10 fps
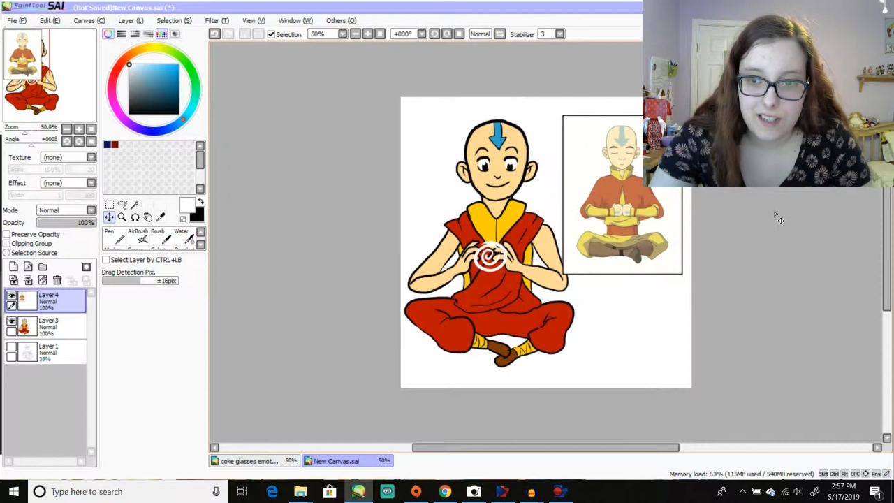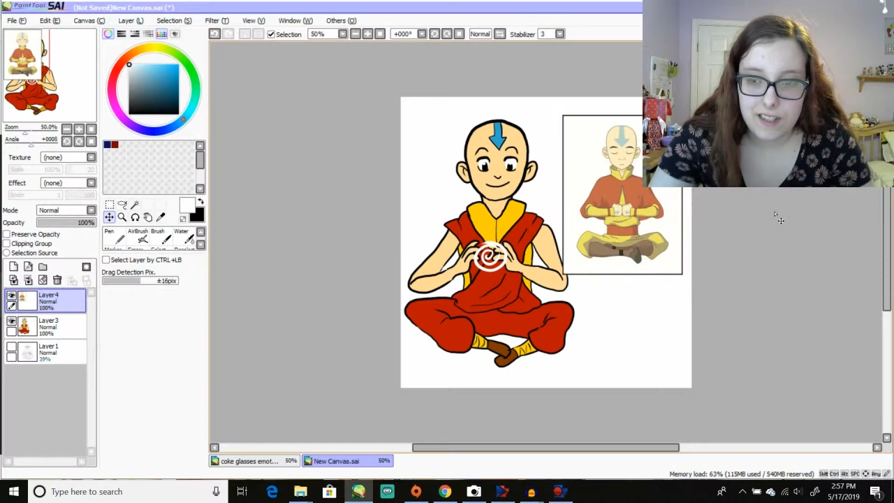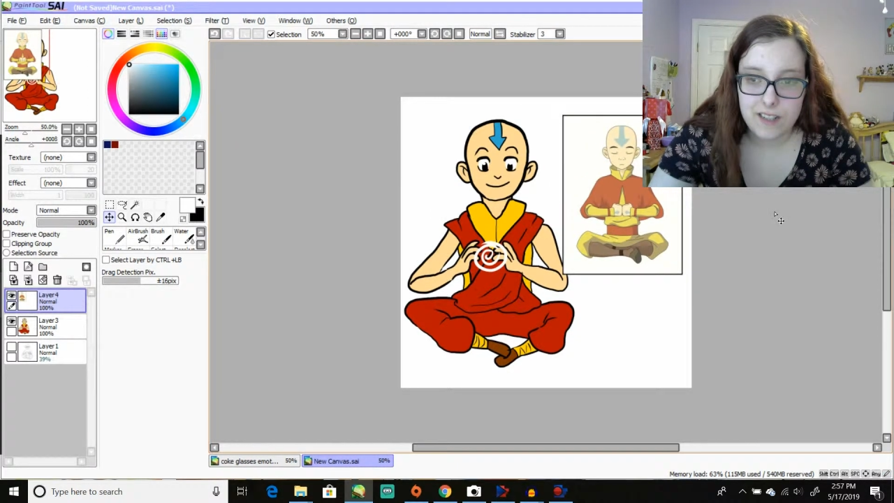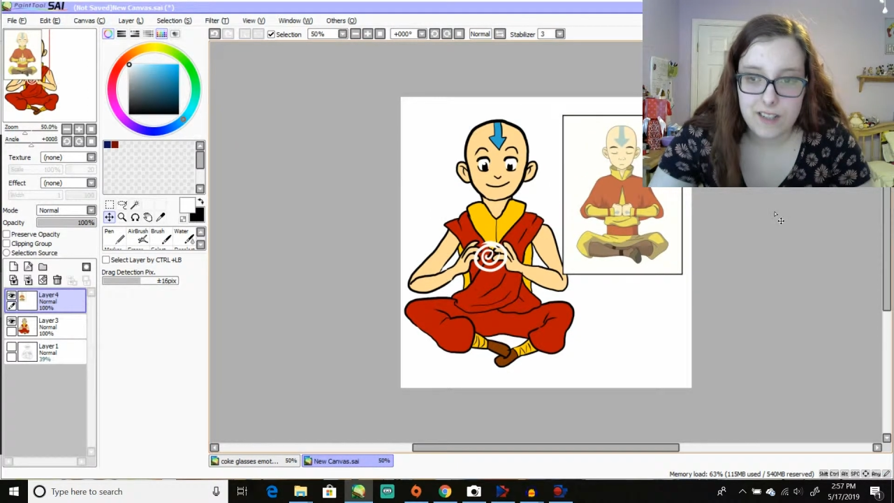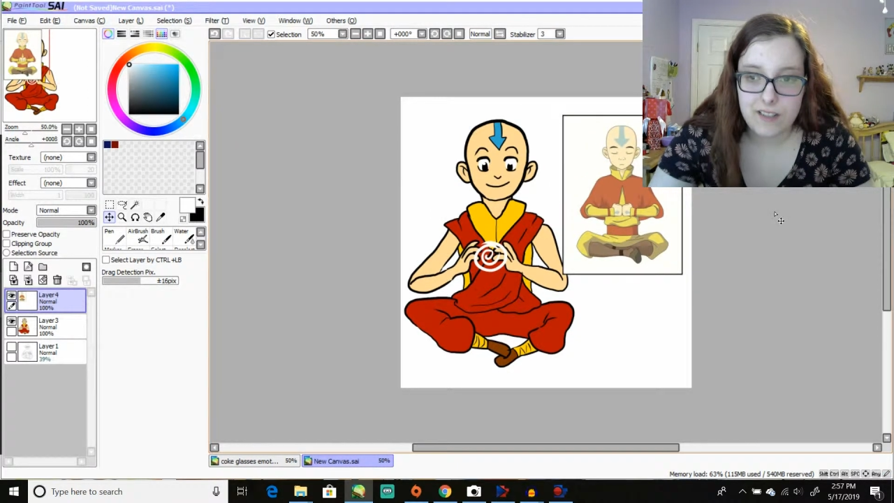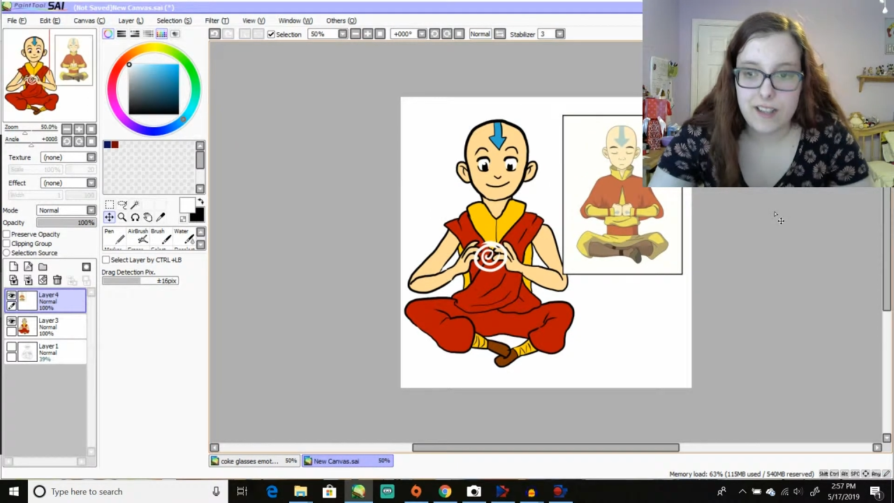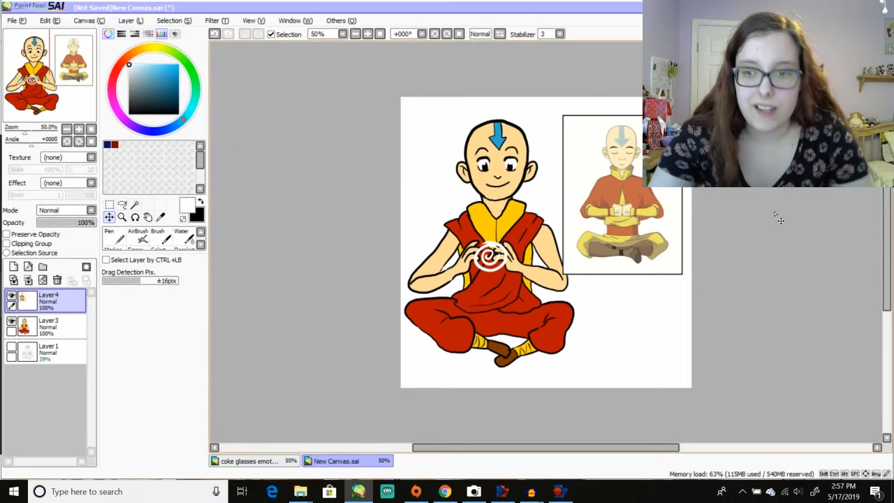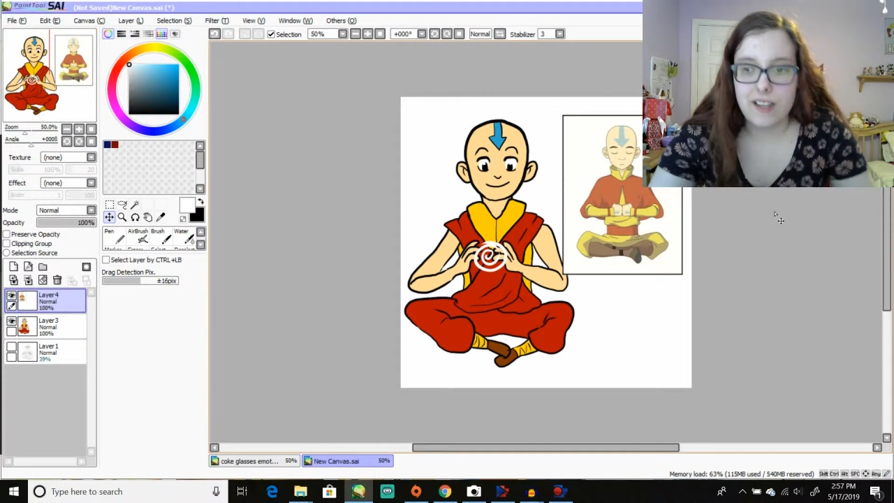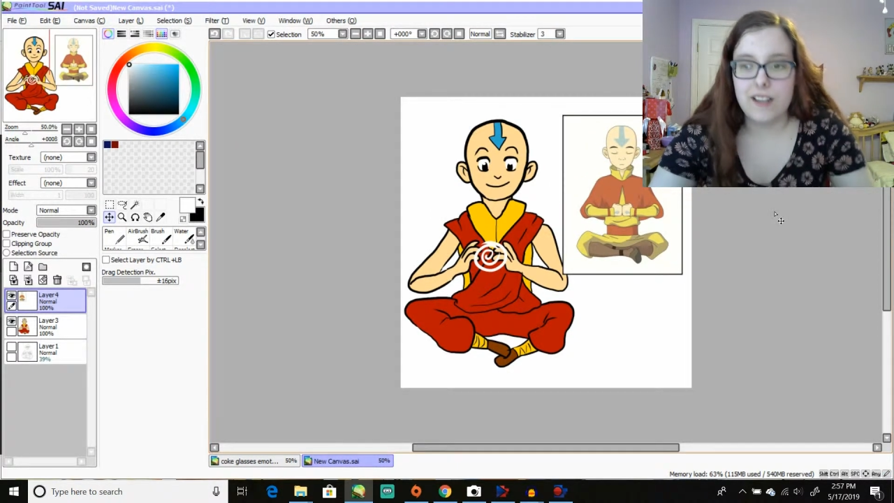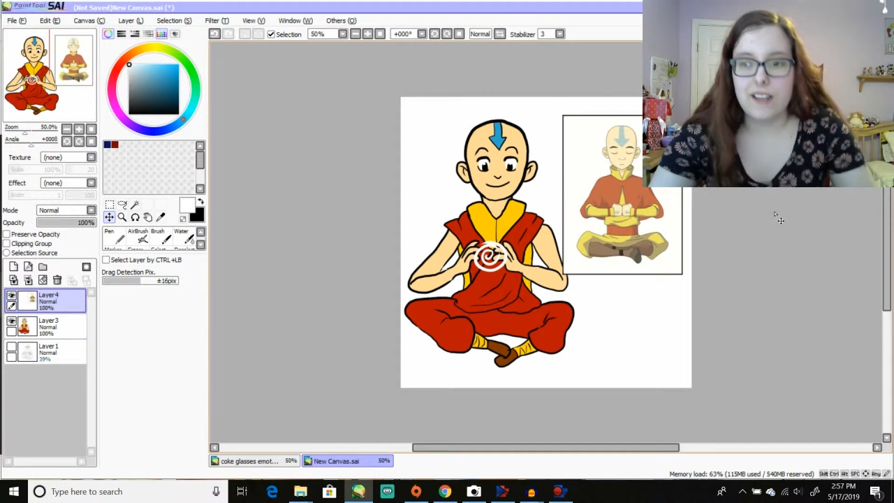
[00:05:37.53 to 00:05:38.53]
So
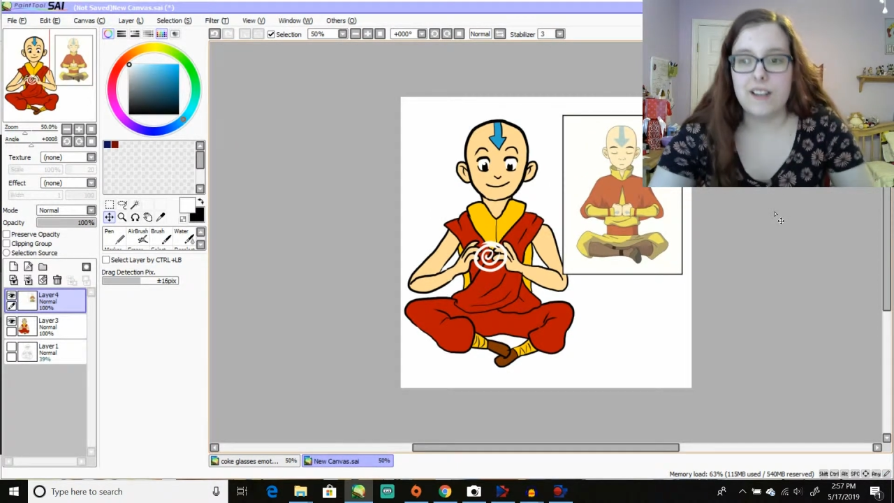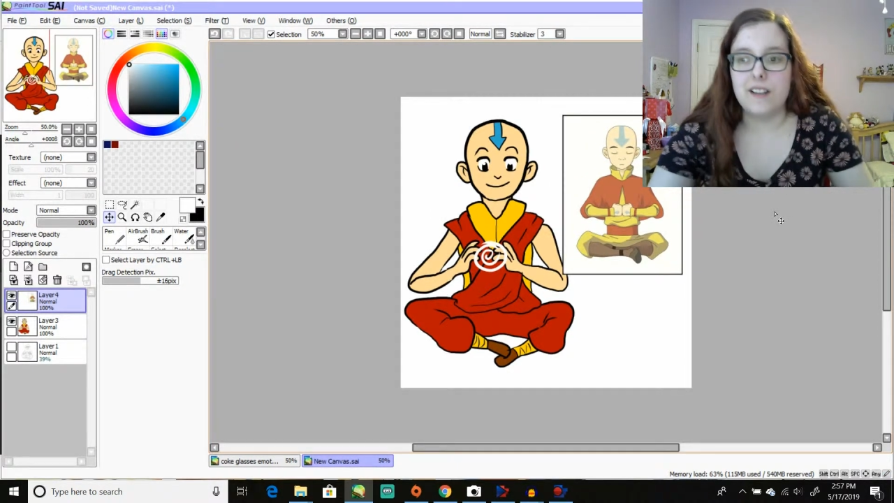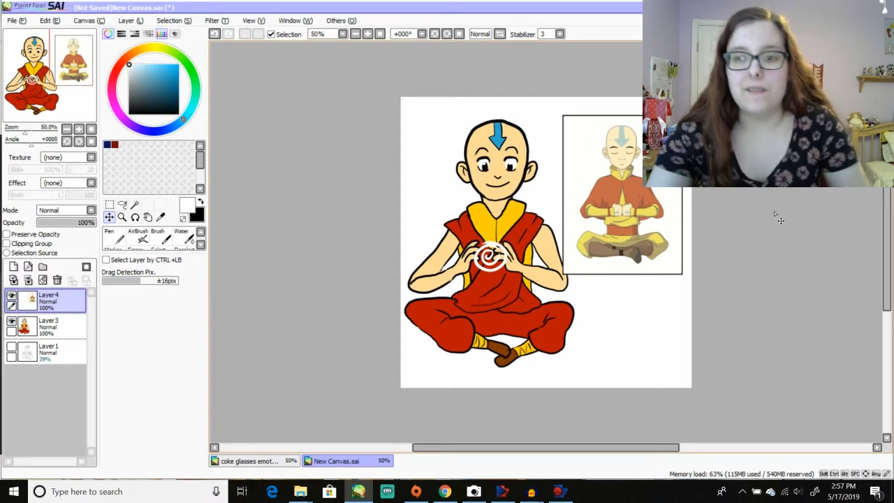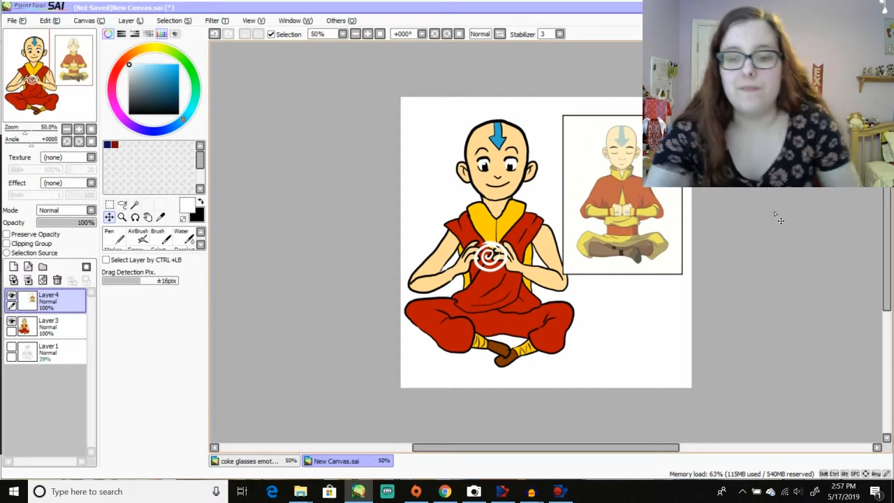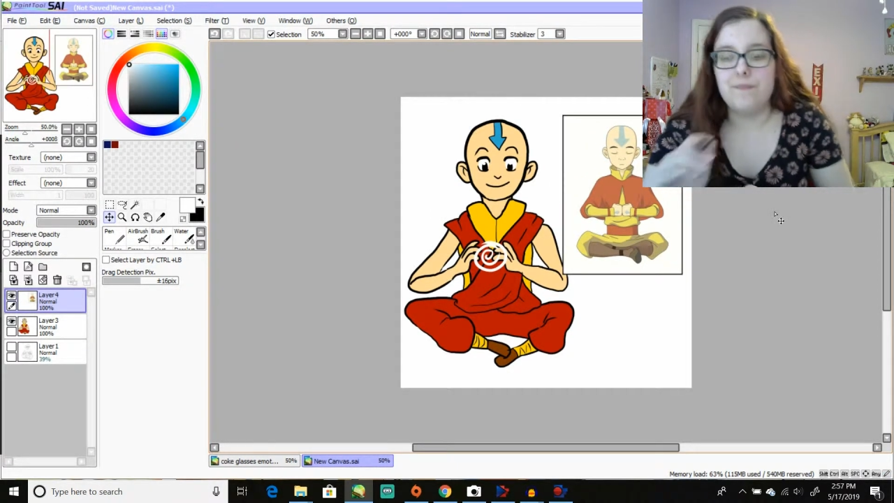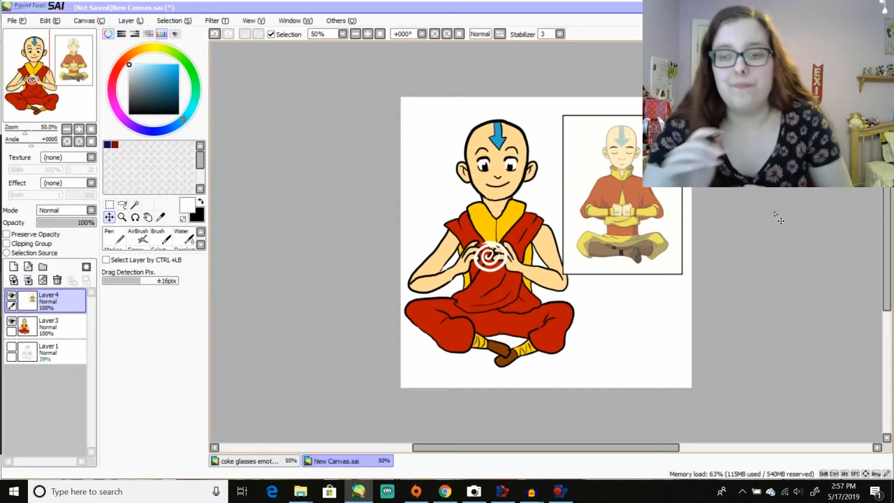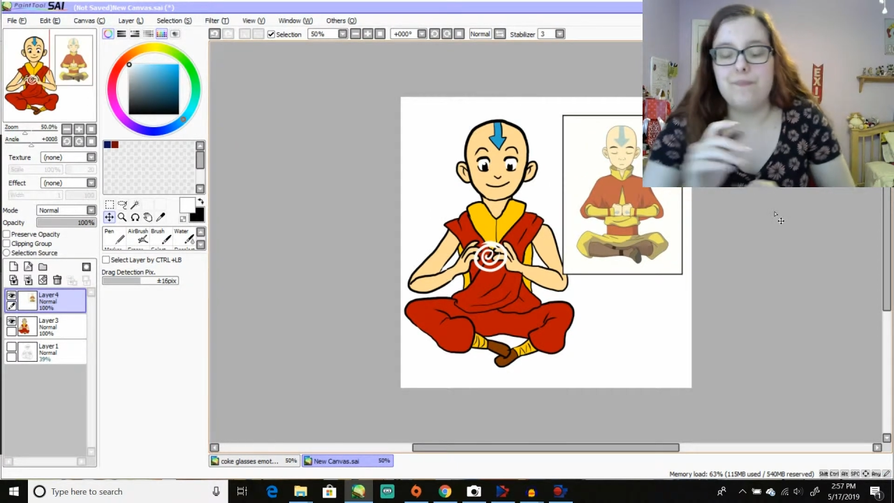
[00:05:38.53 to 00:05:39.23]
yeah, um,